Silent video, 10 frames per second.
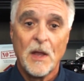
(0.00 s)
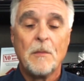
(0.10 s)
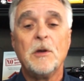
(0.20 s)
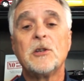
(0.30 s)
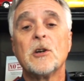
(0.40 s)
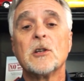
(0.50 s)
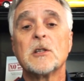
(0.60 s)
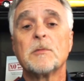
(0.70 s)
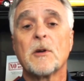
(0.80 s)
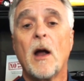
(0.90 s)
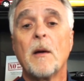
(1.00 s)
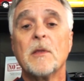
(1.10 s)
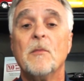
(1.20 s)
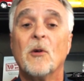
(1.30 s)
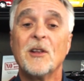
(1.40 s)
Be sure to subscribe to the
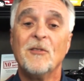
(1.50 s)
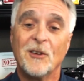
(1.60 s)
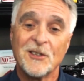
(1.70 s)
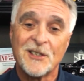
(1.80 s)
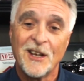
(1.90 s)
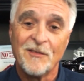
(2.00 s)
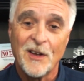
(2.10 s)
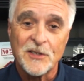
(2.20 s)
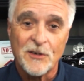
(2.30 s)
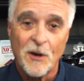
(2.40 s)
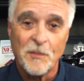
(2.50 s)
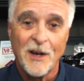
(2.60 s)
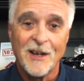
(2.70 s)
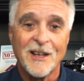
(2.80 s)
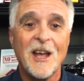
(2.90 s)
Morning Real Estate Investor
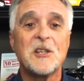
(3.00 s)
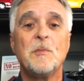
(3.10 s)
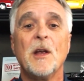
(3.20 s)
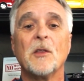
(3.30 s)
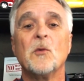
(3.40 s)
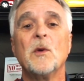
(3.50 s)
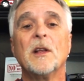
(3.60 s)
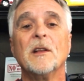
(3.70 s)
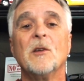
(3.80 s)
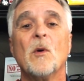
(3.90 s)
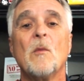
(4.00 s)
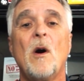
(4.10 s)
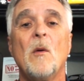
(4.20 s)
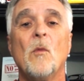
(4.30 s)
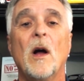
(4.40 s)
Update and catch me on the weekly
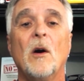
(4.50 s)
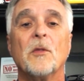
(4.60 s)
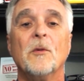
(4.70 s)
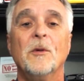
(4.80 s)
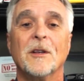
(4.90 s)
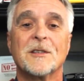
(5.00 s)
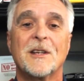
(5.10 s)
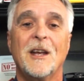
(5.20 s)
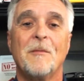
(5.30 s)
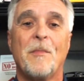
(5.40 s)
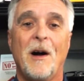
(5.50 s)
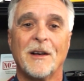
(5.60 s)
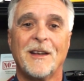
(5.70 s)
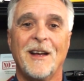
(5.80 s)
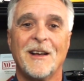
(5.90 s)
Whitwam Wealth Real Estate
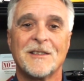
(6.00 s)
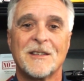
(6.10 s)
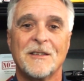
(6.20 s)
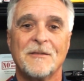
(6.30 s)
Podcast.